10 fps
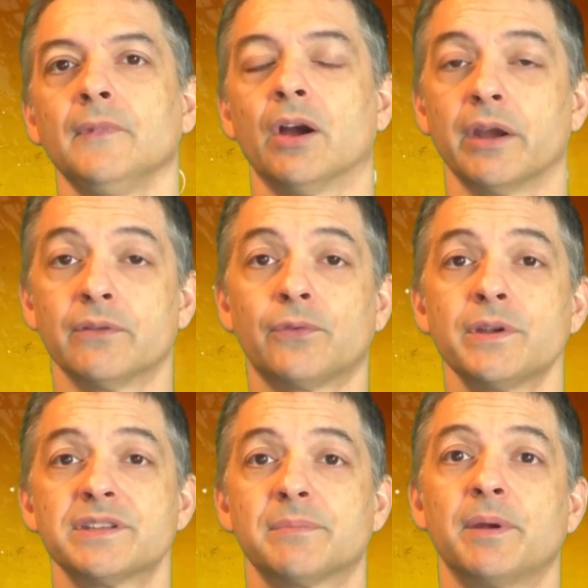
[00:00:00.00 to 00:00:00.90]
All right,
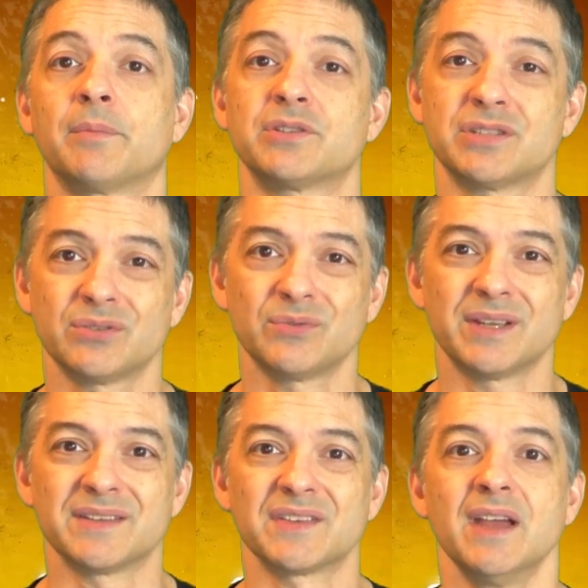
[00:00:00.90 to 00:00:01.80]
avoid tip number two
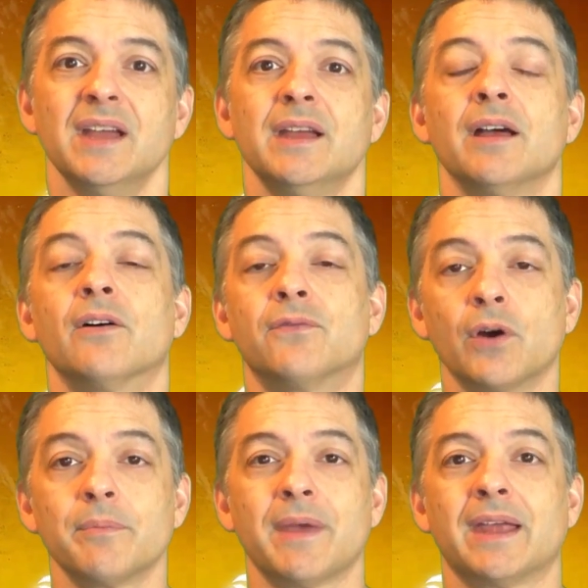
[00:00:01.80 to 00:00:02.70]
is
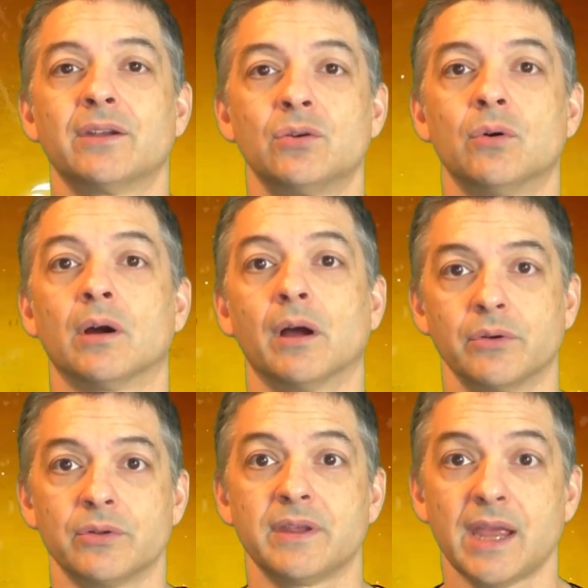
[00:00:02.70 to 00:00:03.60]
avoid men who are
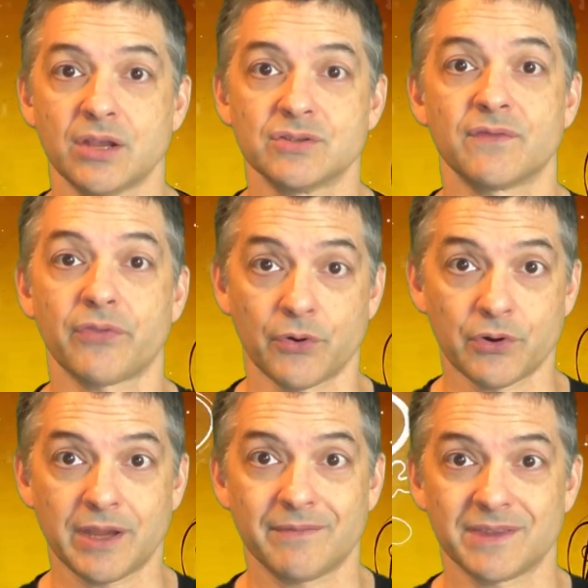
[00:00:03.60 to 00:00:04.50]
under the age of
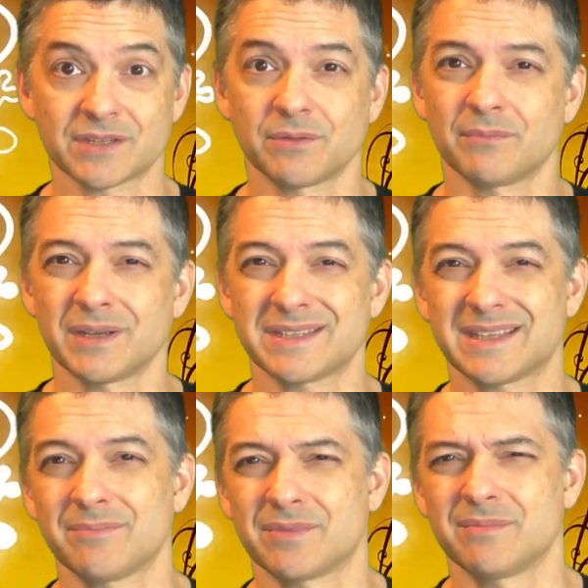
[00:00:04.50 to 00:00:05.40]
30. This one might
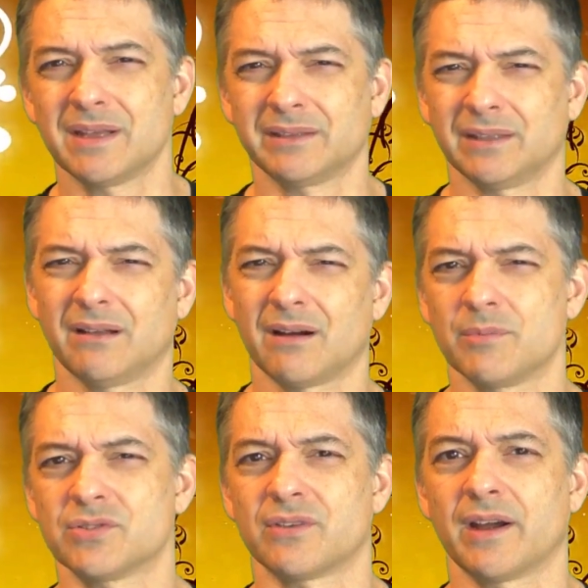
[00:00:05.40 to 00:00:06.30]
seem to be a little
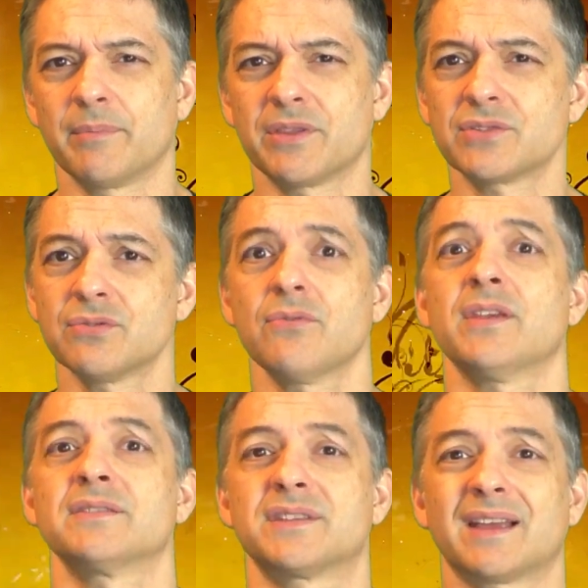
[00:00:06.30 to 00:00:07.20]
arbitrary, but the truth
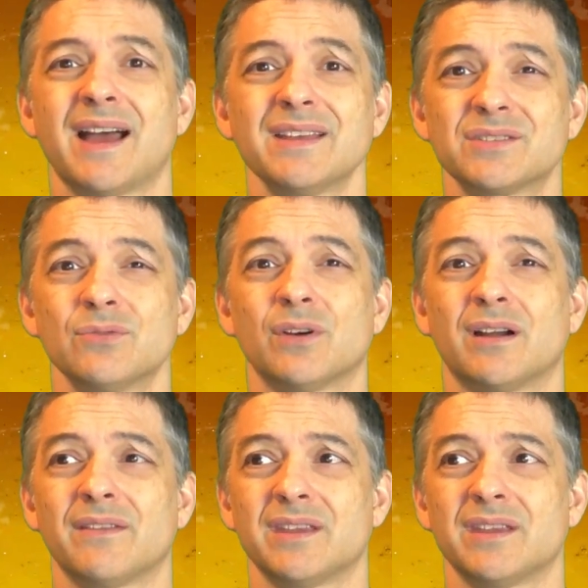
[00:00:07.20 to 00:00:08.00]
is that guys who are on the